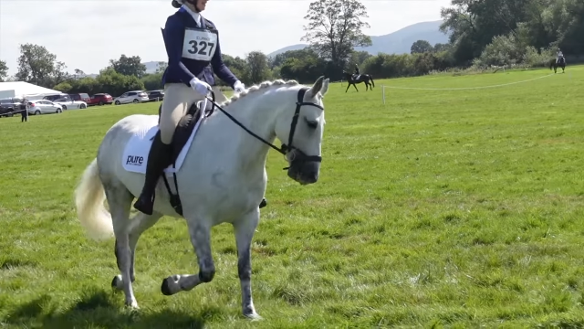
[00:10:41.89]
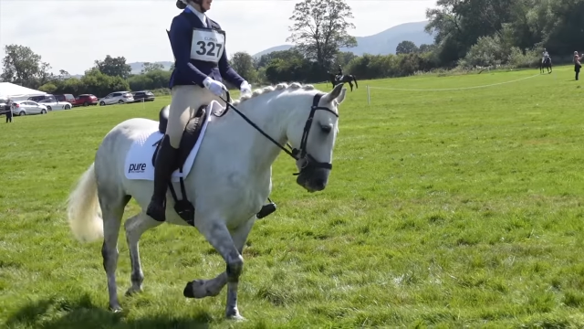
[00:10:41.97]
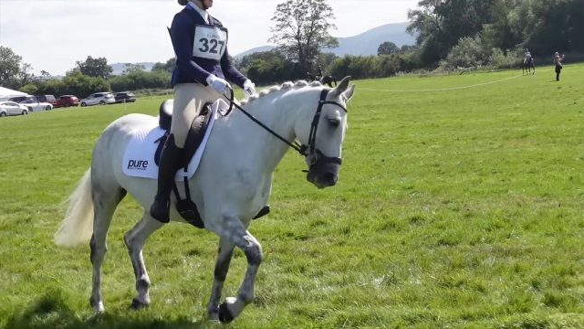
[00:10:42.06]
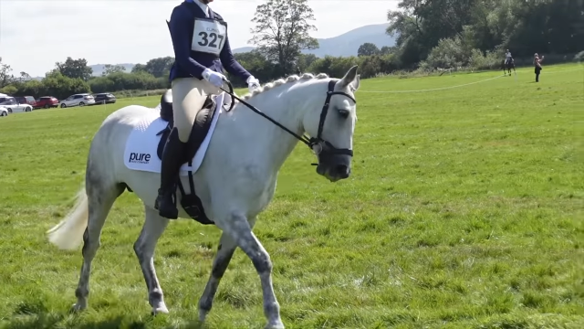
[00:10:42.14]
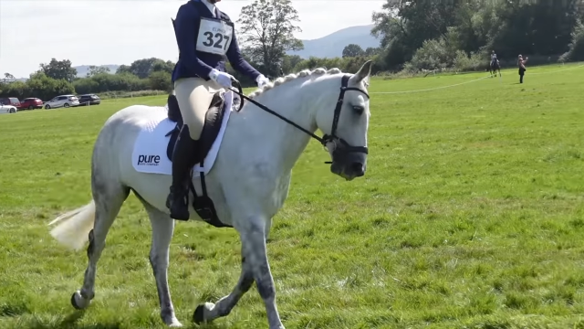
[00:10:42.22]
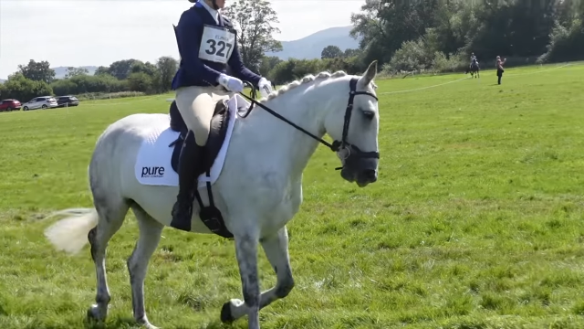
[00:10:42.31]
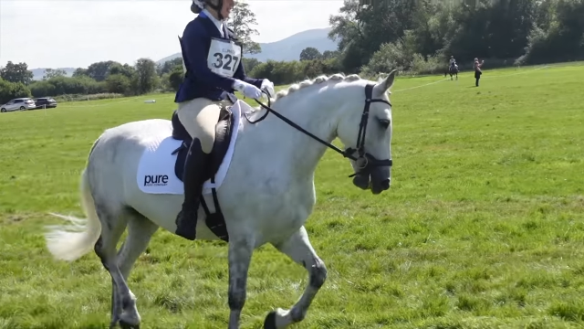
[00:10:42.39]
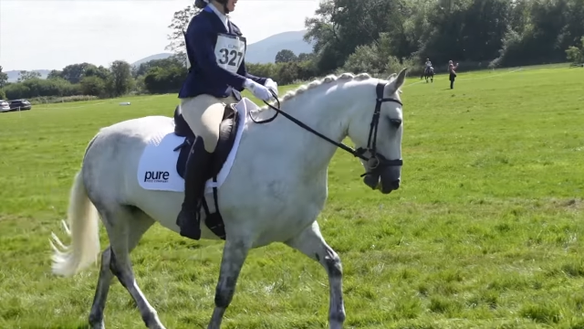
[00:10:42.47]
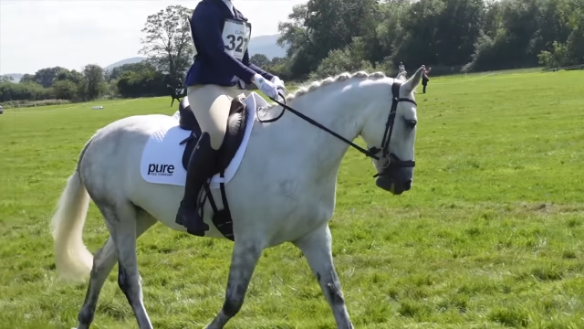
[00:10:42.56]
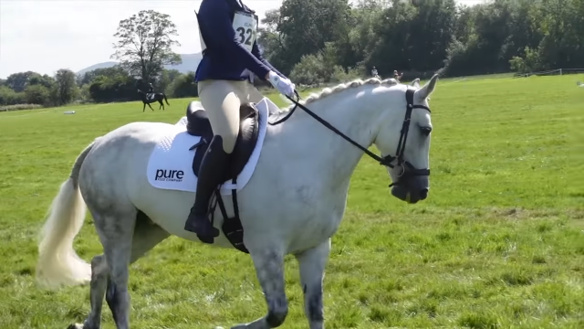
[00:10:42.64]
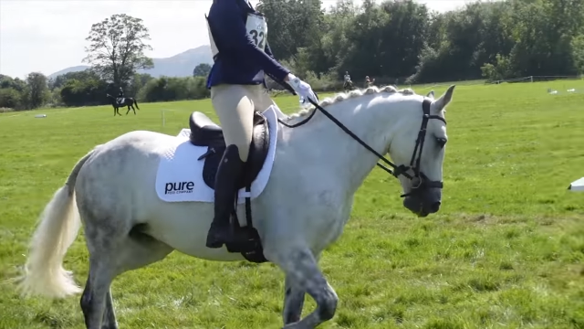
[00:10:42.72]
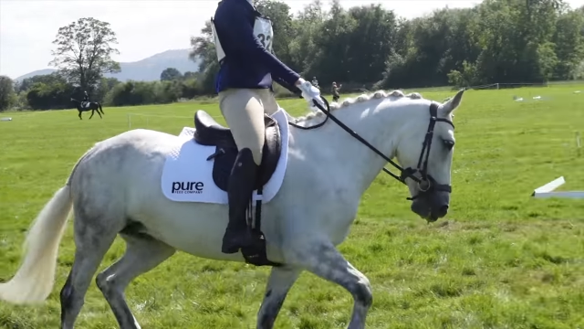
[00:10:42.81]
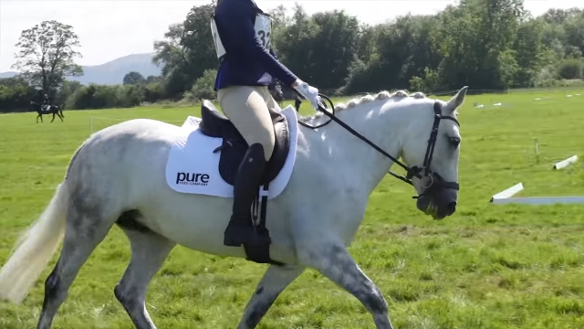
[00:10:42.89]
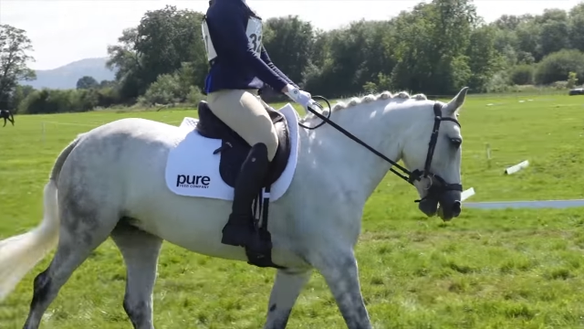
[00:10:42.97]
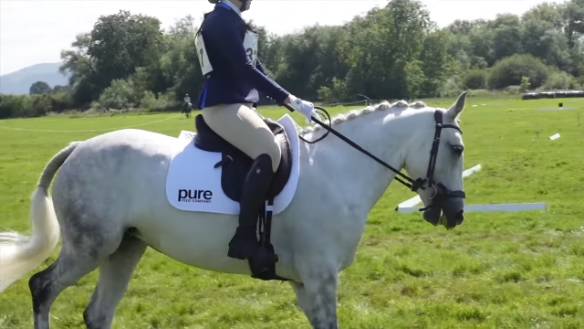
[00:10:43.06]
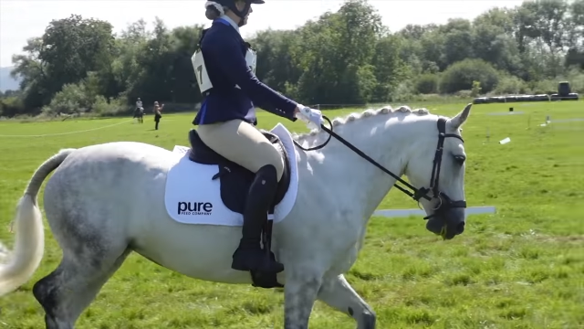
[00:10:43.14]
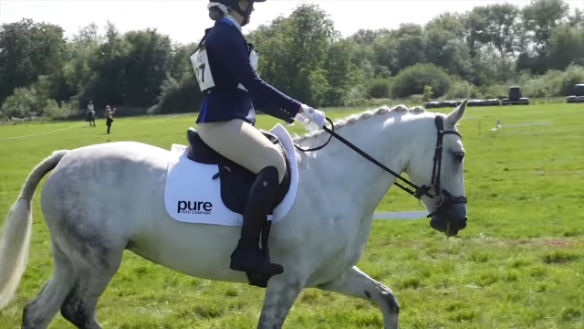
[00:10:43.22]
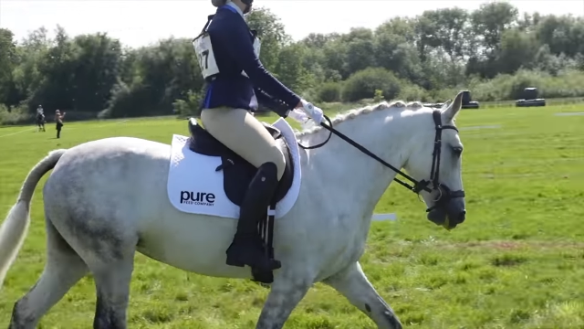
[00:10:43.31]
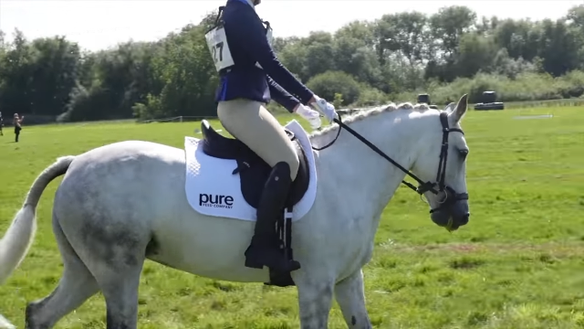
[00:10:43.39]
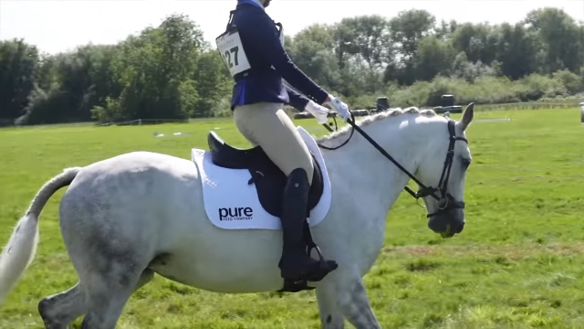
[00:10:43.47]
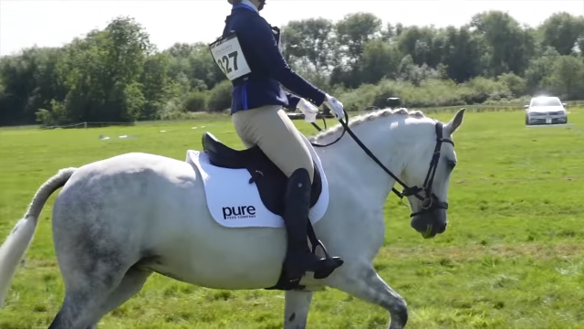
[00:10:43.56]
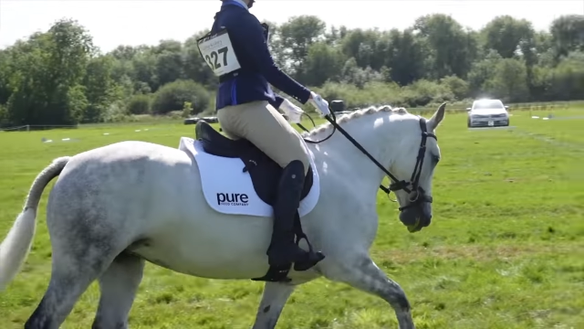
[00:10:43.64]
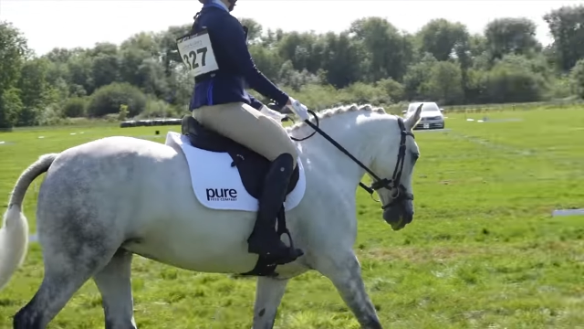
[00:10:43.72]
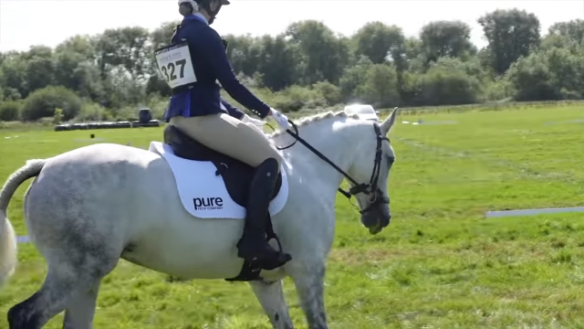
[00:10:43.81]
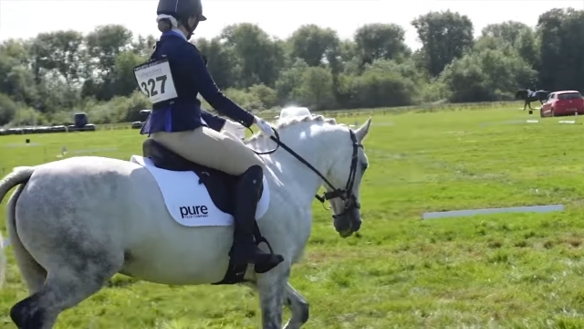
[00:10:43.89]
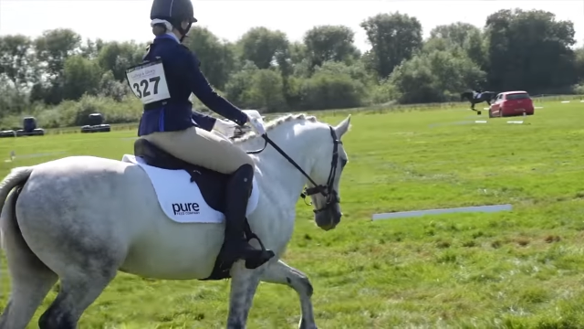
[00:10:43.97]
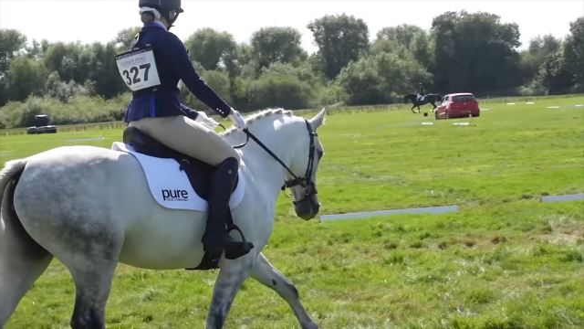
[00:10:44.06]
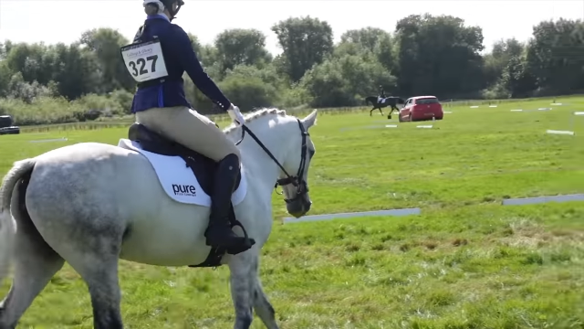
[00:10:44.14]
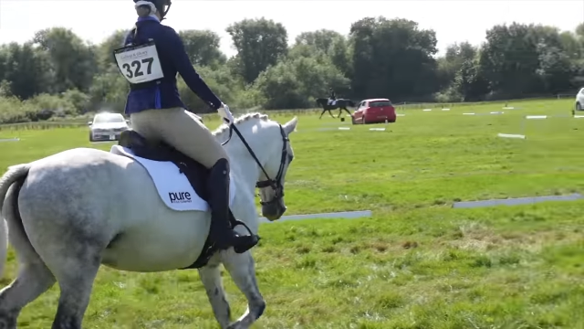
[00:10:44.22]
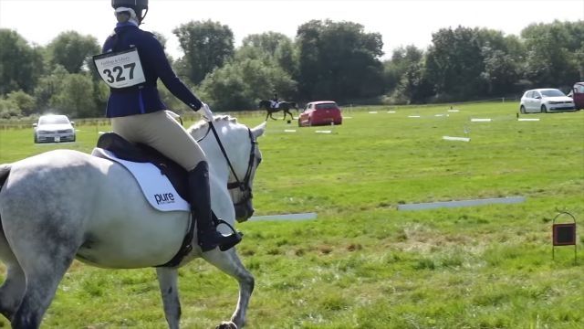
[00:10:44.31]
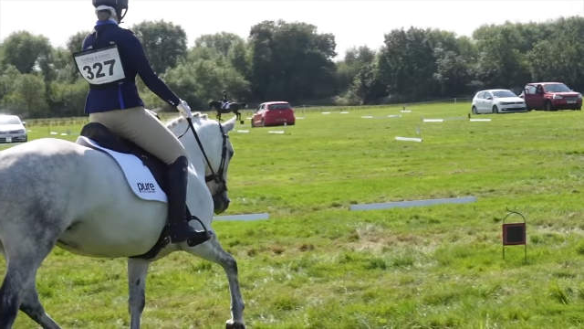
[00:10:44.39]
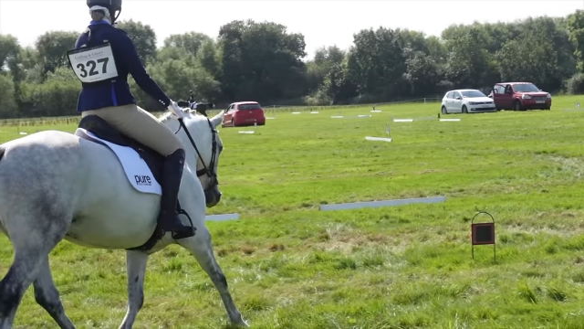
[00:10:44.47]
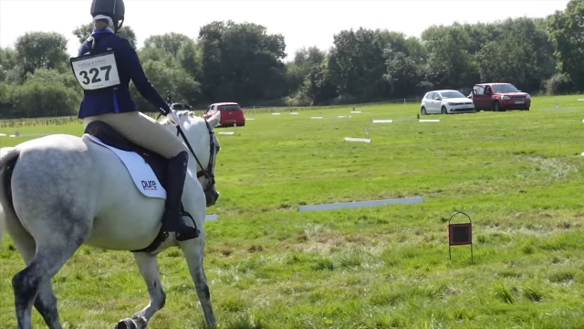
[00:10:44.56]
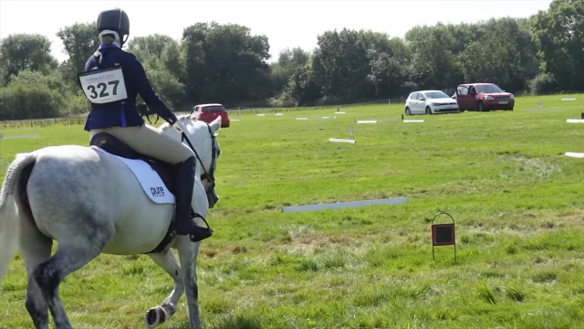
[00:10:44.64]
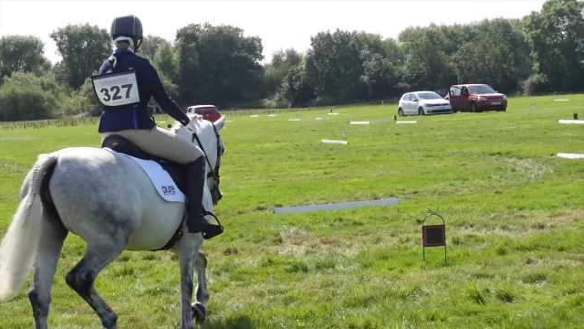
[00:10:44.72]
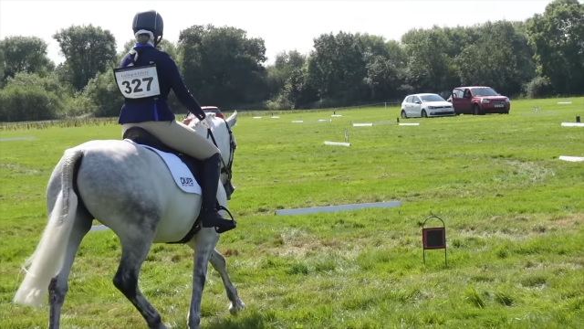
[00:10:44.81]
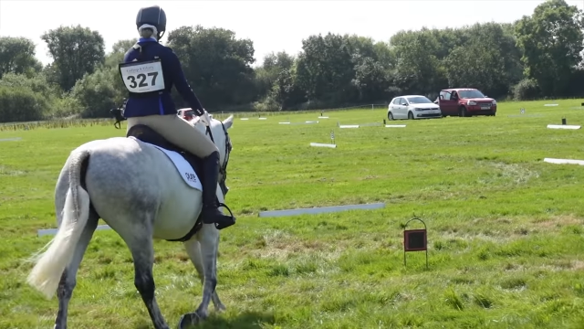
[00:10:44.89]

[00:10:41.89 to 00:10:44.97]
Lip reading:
No face is visible, so there are no lips to read.